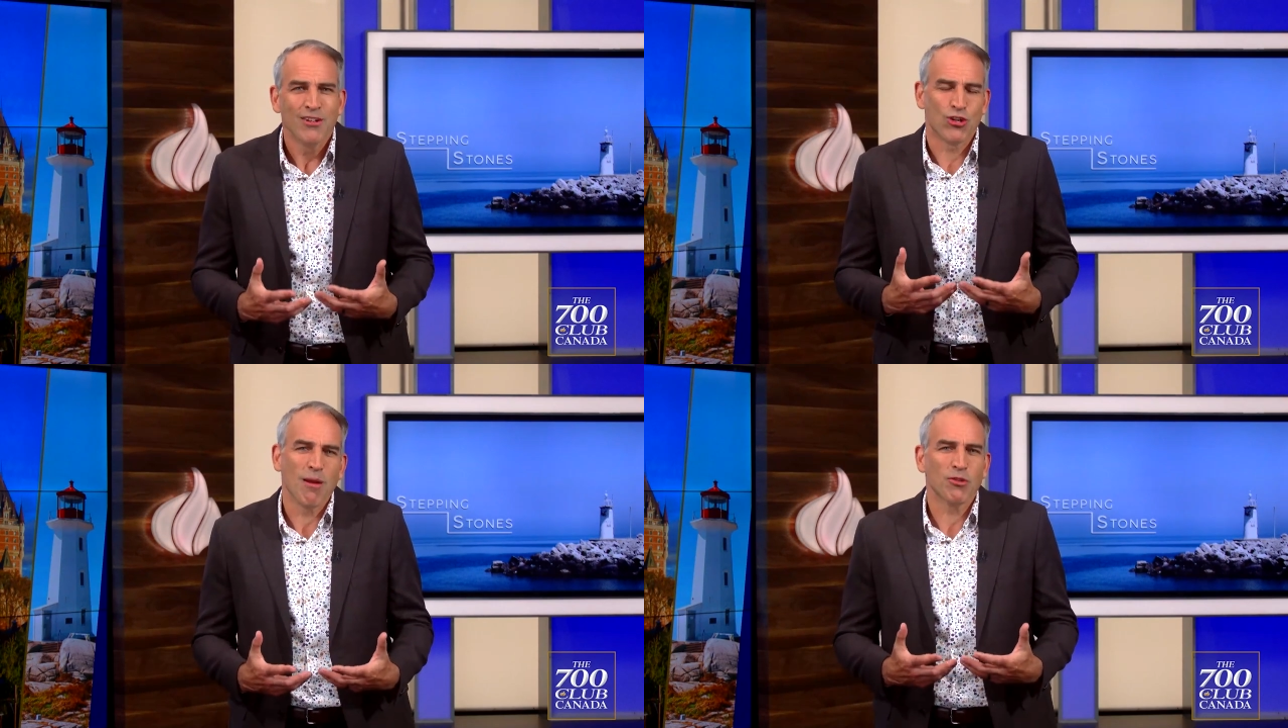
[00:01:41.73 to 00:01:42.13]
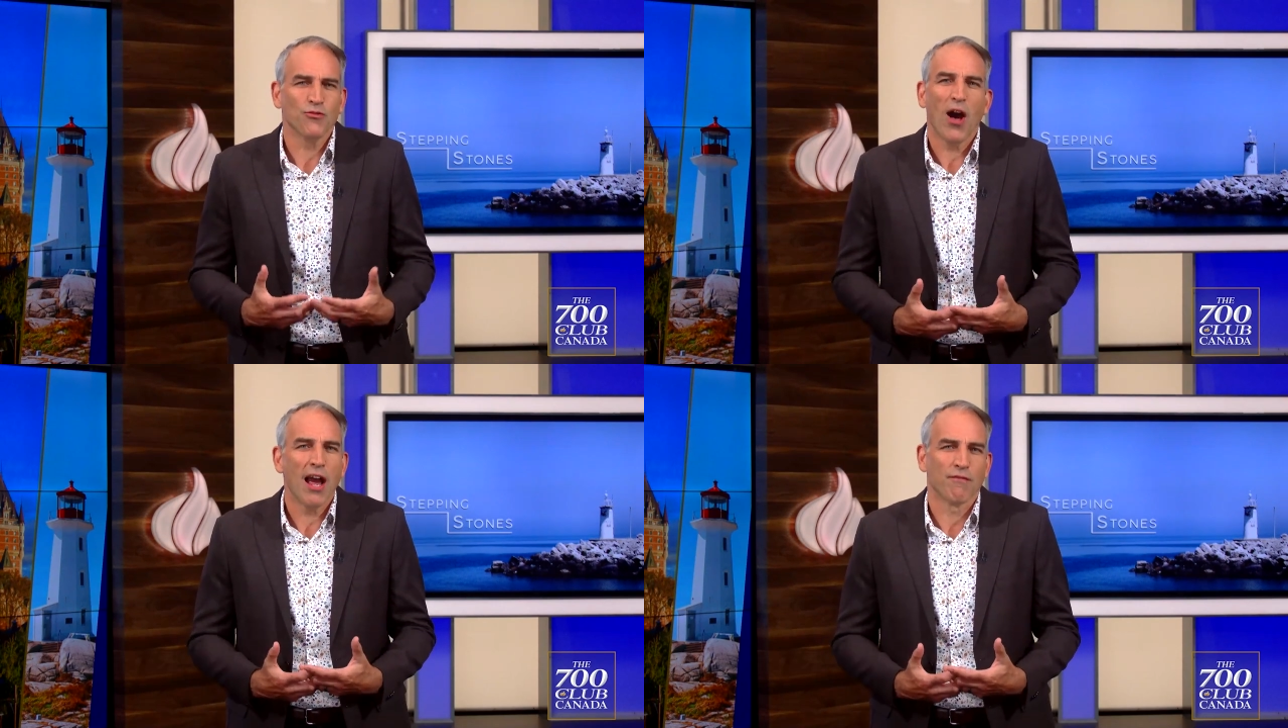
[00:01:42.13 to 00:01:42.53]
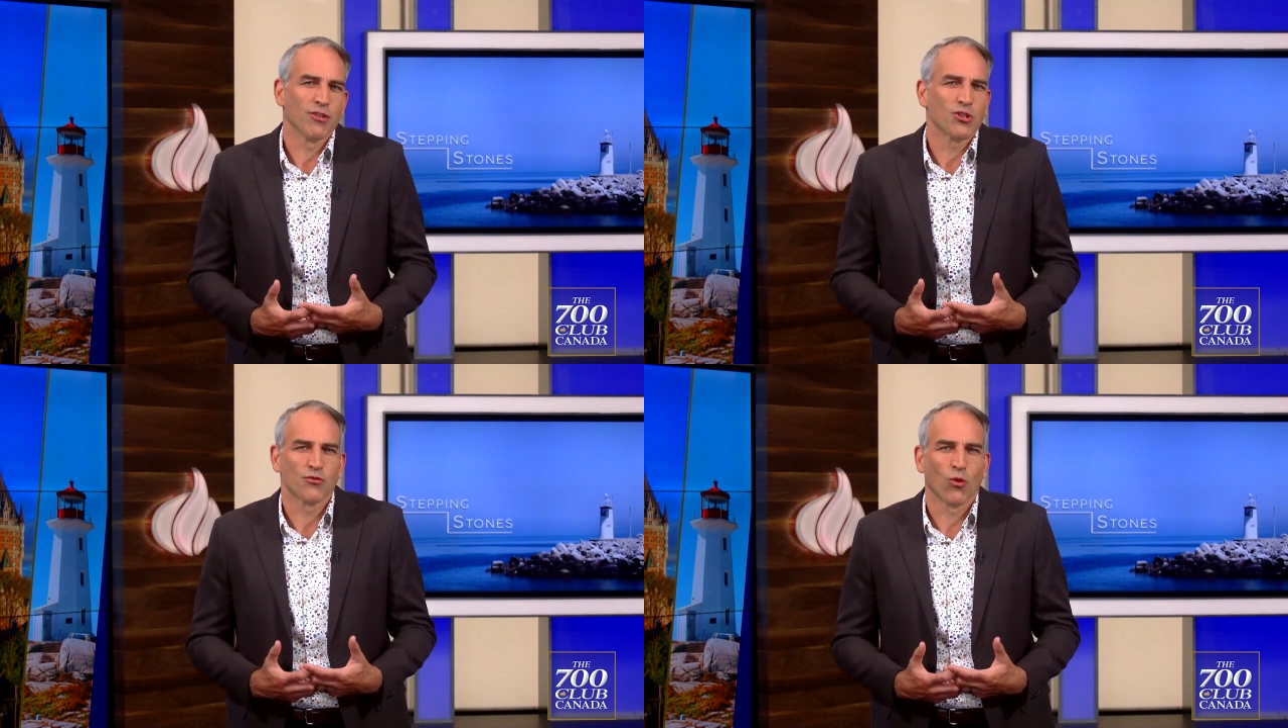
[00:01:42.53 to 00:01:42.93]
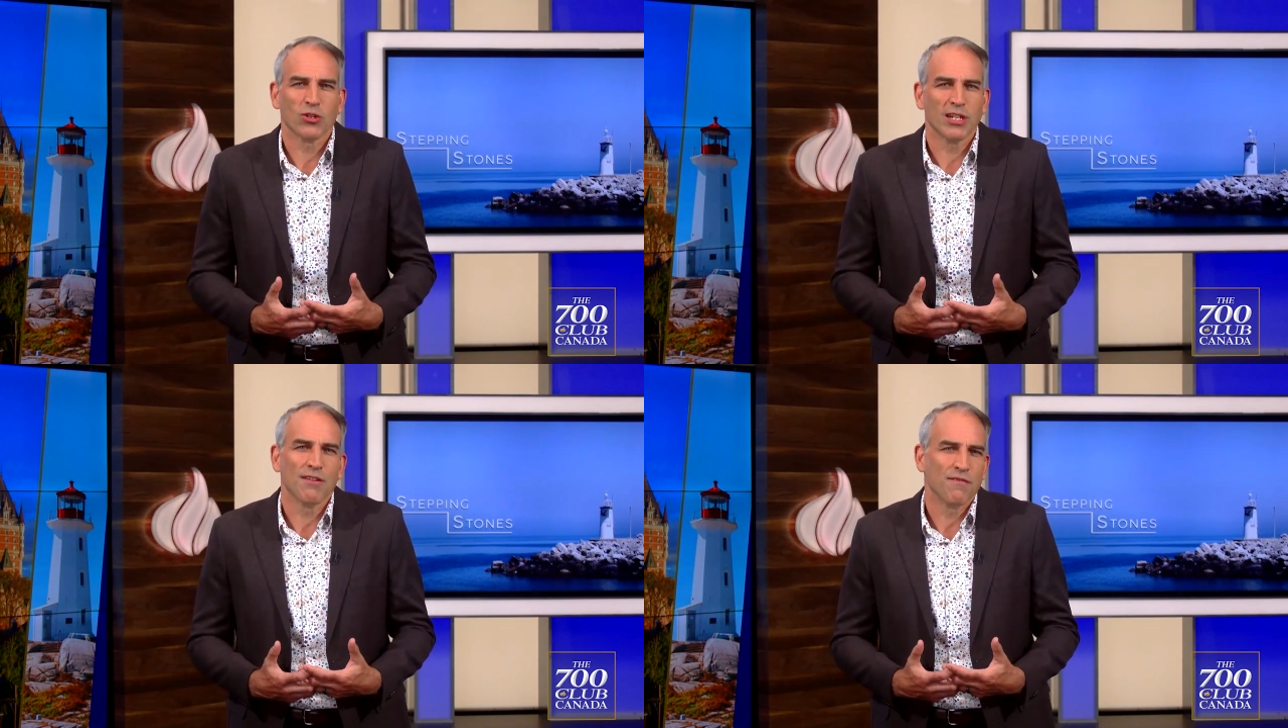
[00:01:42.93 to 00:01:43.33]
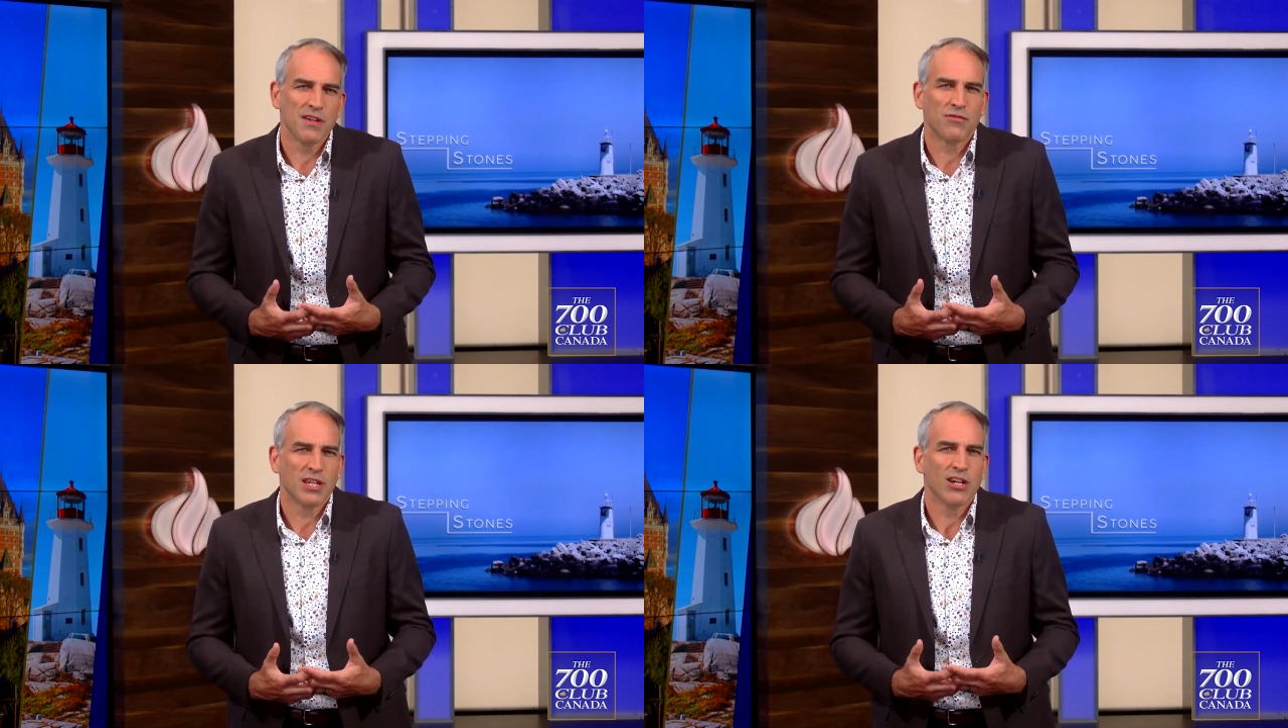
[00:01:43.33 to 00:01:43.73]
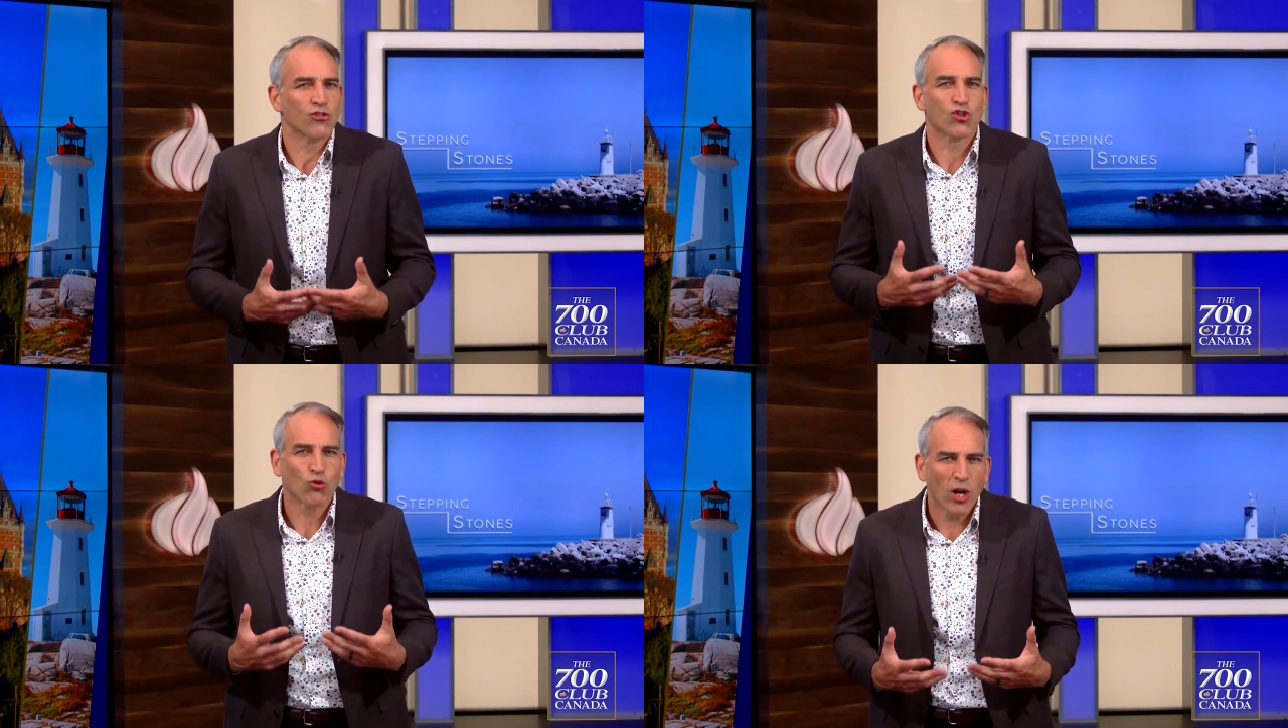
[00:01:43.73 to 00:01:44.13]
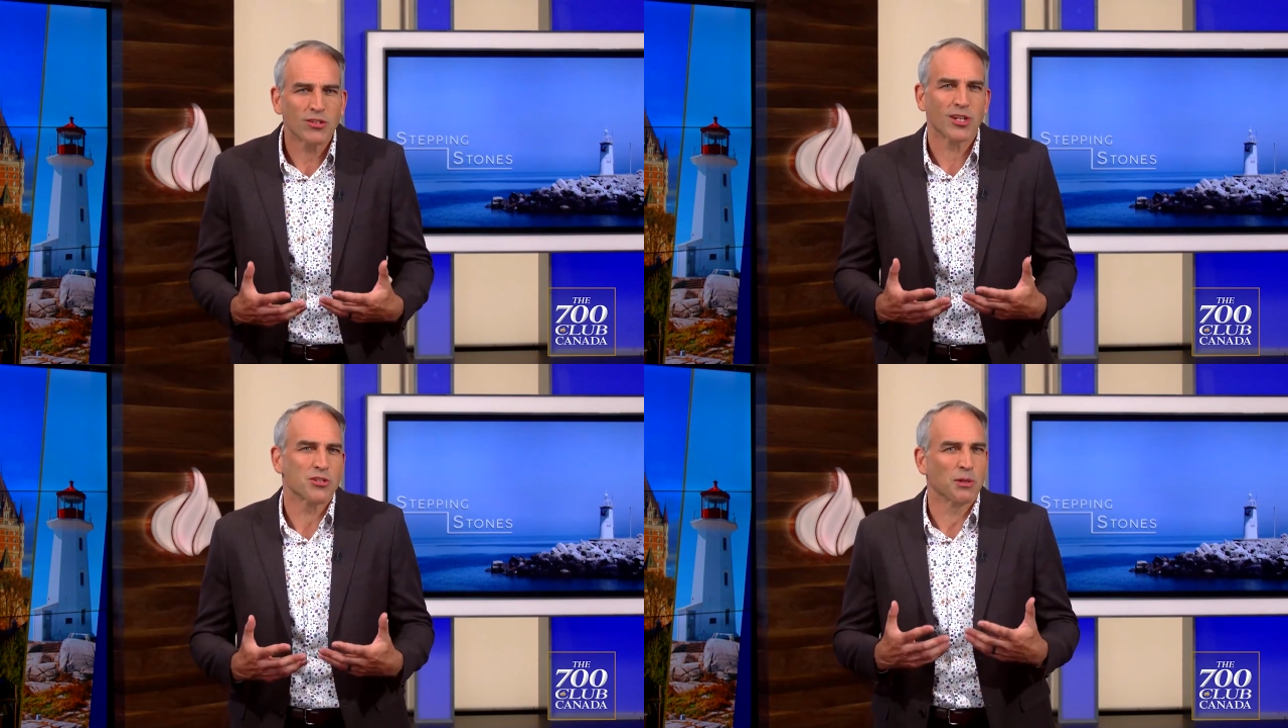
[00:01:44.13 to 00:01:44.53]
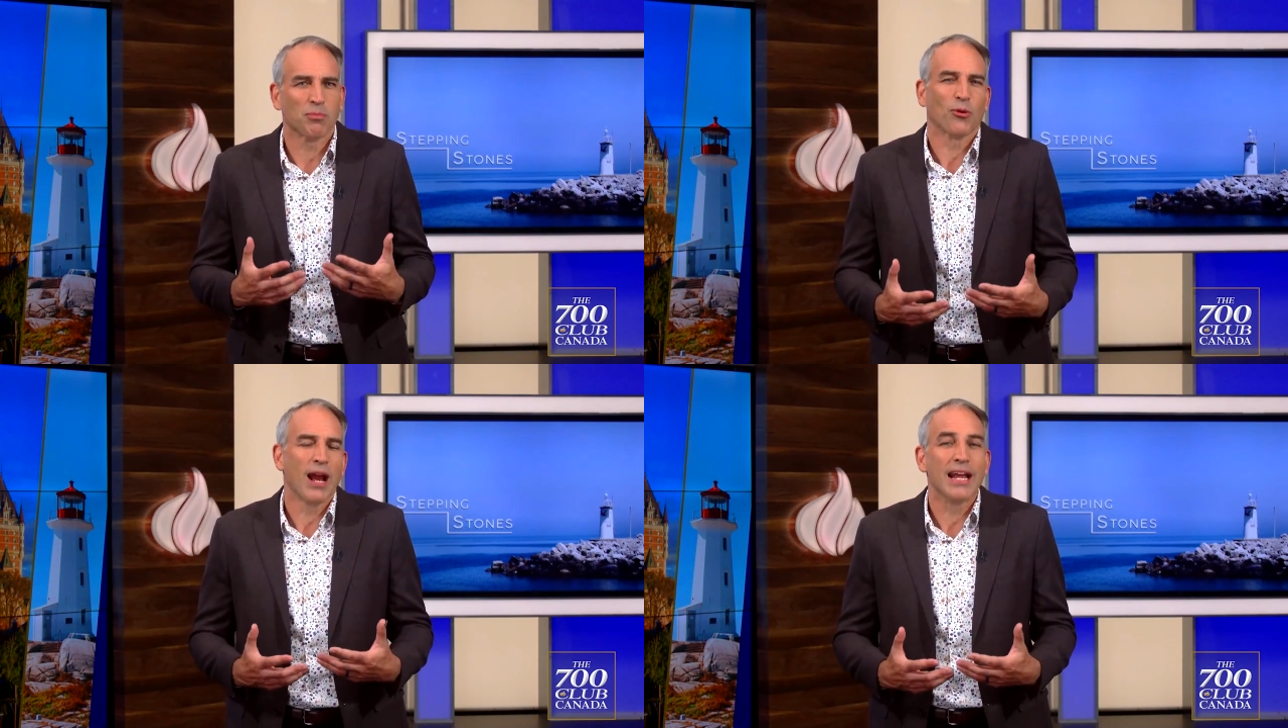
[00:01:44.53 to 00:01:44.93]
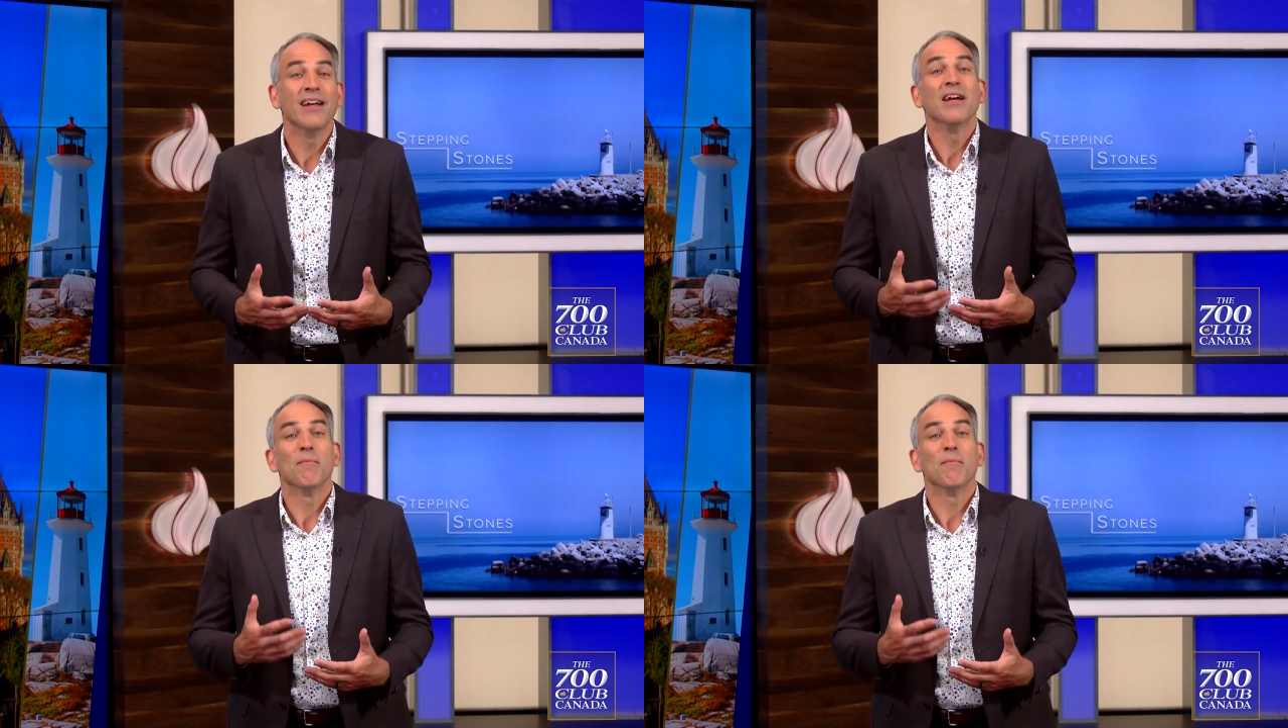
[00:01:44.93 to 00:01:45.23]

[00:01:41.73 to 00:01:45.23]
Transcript: James 5 verses 14 and 15 instructs us to pray,